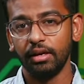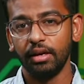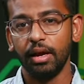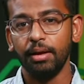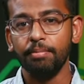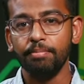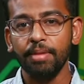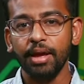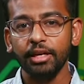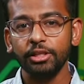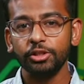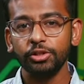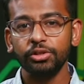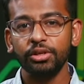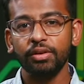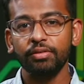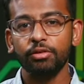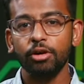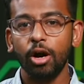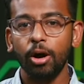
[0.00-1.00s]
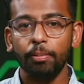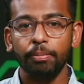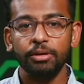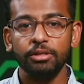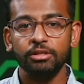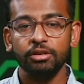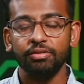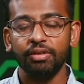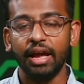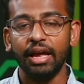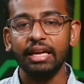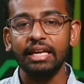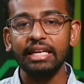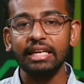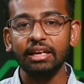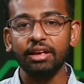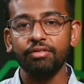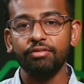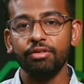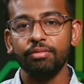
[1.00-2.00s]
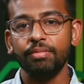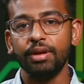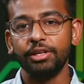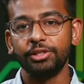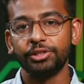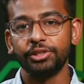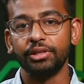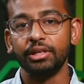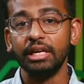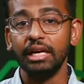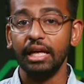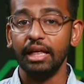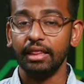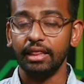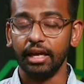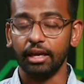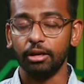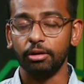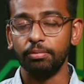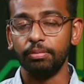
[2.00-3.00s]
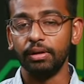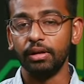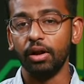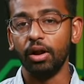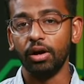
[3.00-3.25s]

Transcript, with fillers: and make sure you have copies of any information that could be